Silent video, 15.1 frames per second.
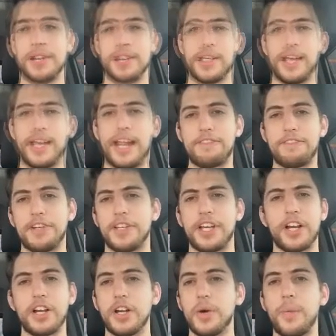and I feel that
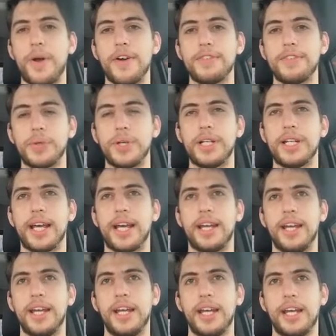a good way of doing that
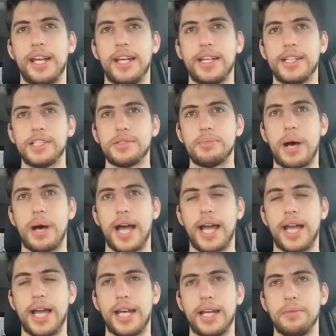is
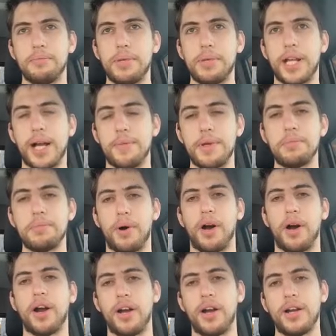by becoming
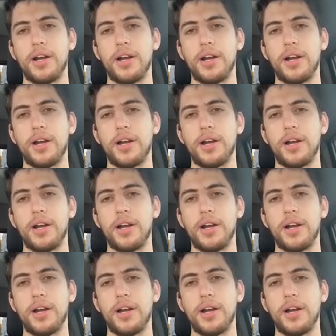part